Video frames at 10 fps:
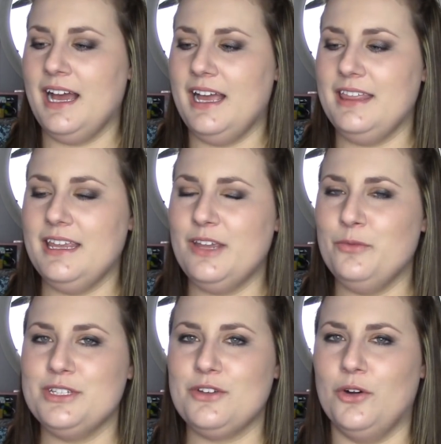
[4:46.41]
I think it
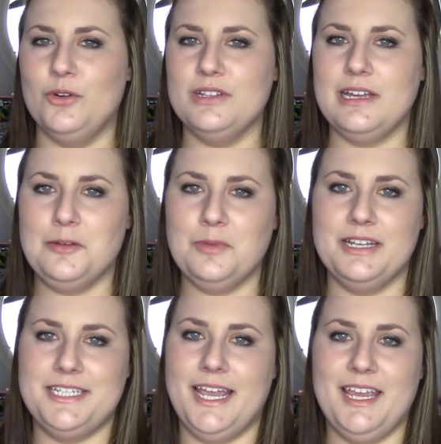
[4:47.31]
was cold on
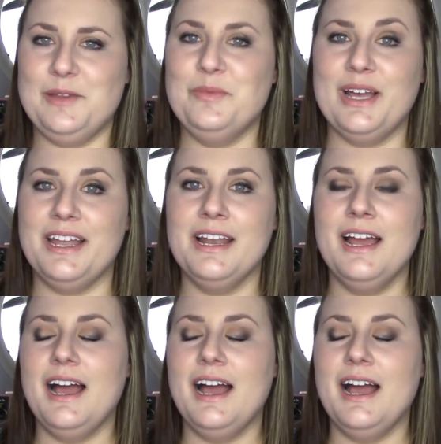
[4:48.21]
Monday, but